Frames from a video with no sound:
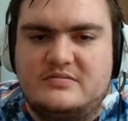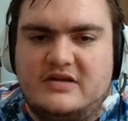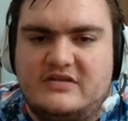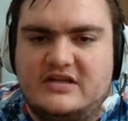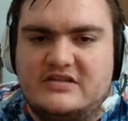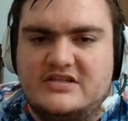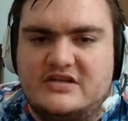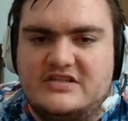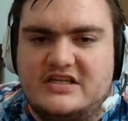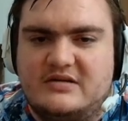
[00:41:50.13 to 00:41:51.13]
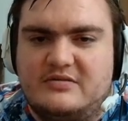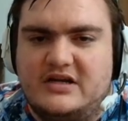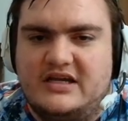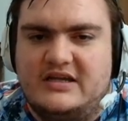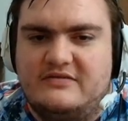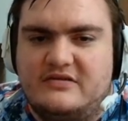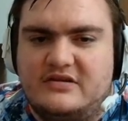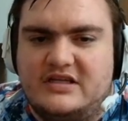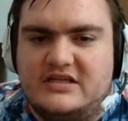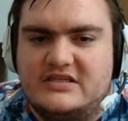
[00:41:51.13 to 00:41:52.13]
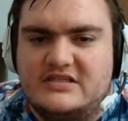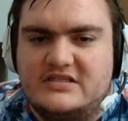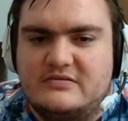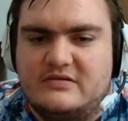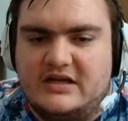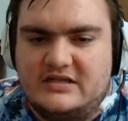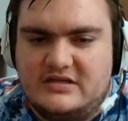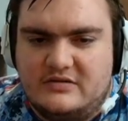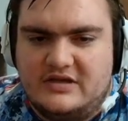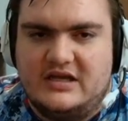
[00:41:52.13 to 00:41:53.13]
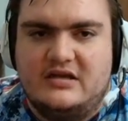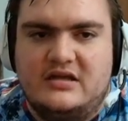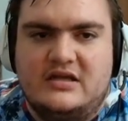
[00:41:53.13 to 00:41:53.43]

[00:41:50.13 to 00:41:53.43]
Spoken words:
Everything is all set up right for these. Right, okay.